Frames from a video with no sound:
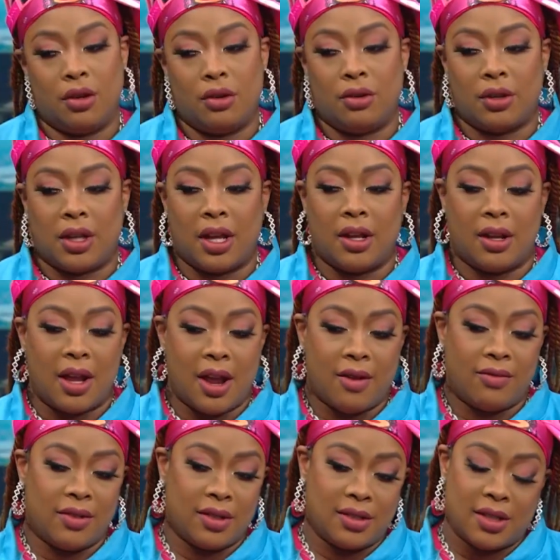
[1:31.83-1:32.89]
Donor can't
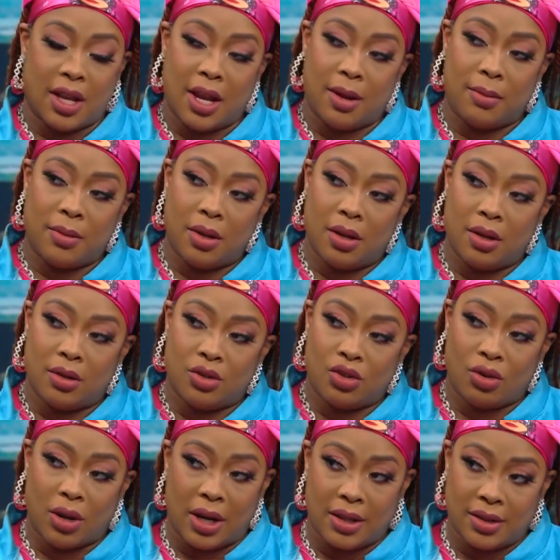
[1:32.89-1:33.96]
have the same
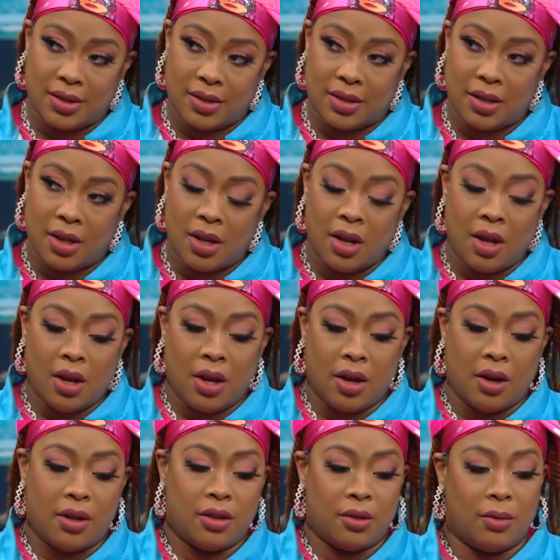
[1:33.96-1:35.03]
traits,
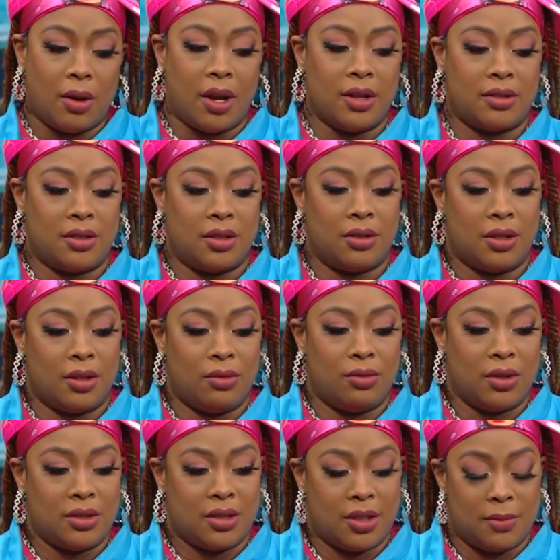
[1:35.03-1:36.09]
otherwise, you can
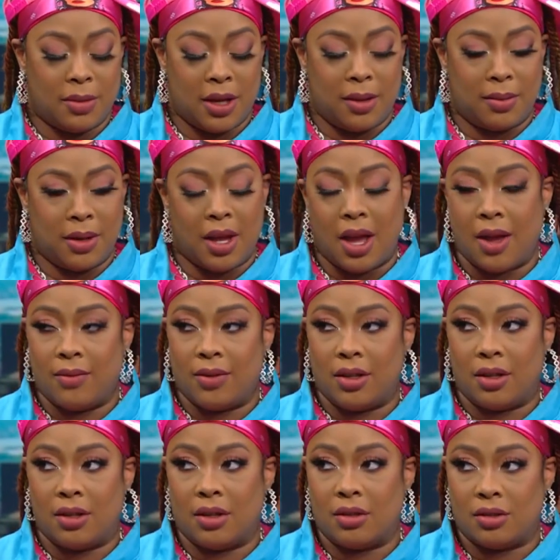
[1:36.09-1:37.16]
risk the baby
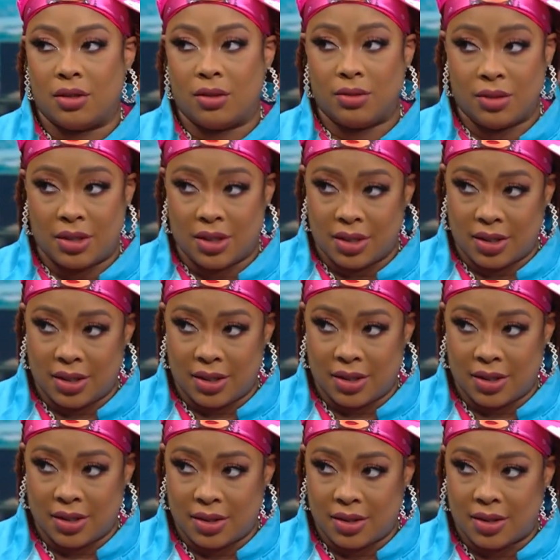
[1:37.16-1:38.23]
having certain
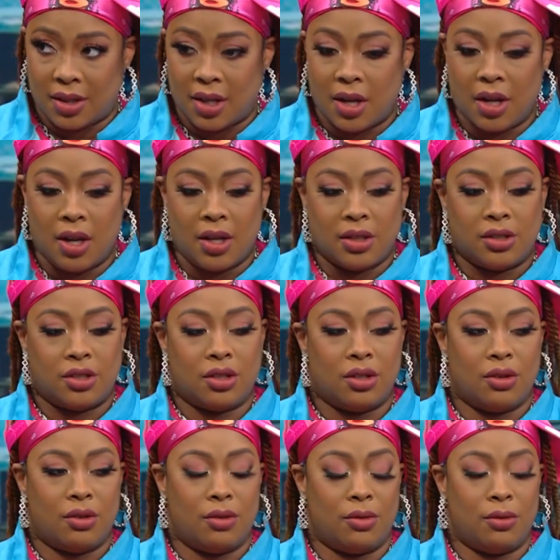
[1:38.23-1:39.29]
diseases.
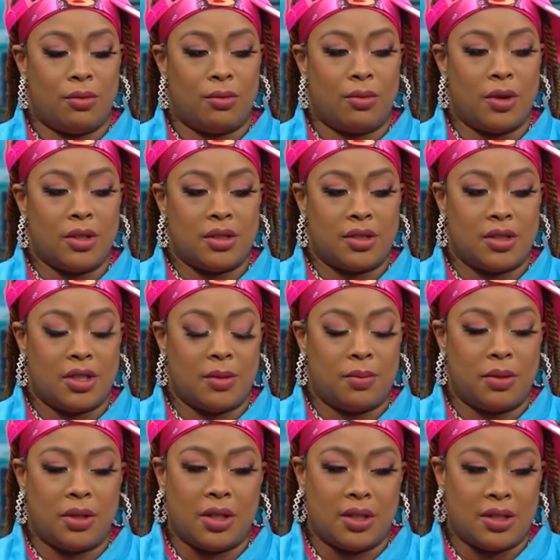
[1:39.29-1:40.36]
So once she
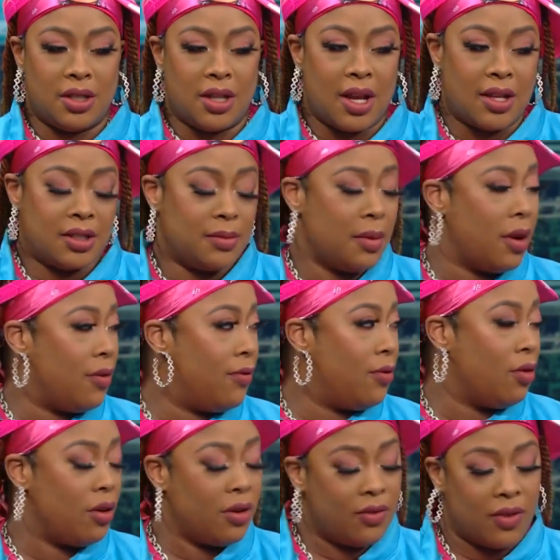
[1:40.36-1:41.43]
put in, she has about
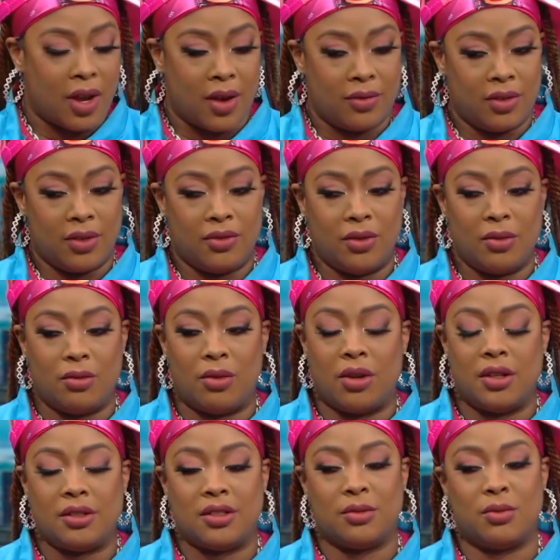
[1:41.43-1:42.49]
four or five different
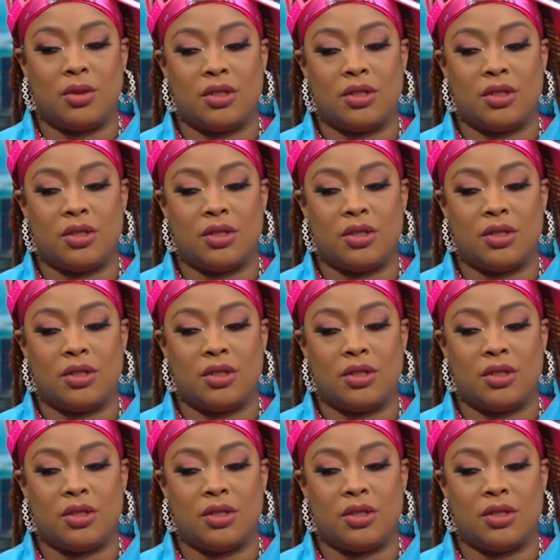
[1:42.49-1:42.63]
ones, and mm -hmm.